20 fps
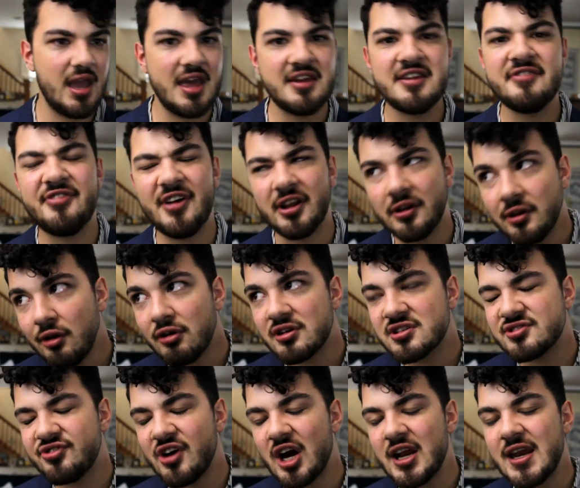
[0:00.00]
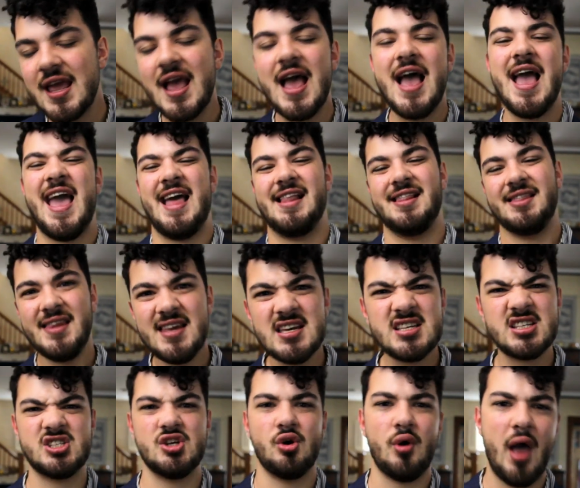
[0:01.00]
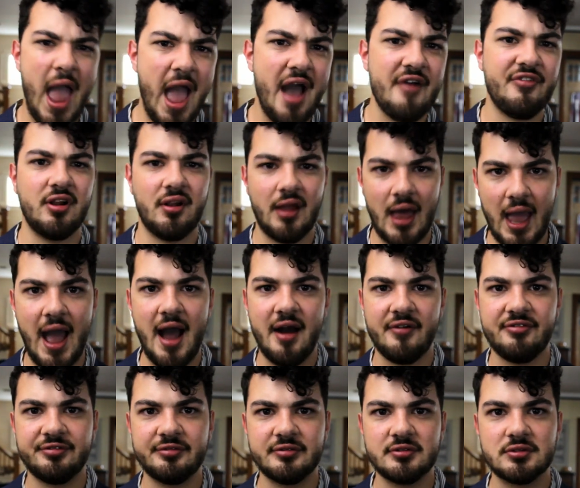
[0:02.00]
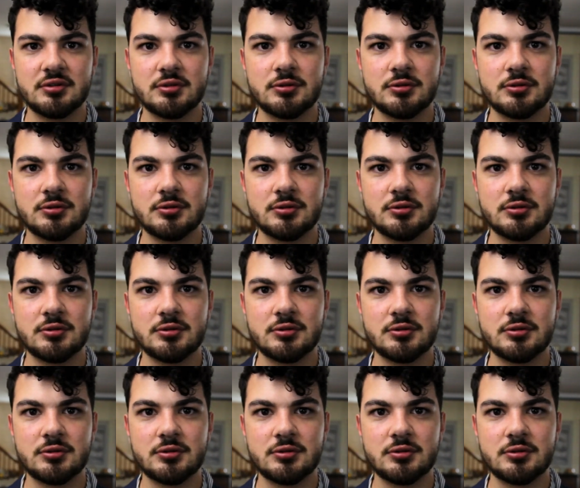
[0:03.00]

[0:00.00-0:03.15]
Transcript: And if it looks funny, at least you'll have a laugh.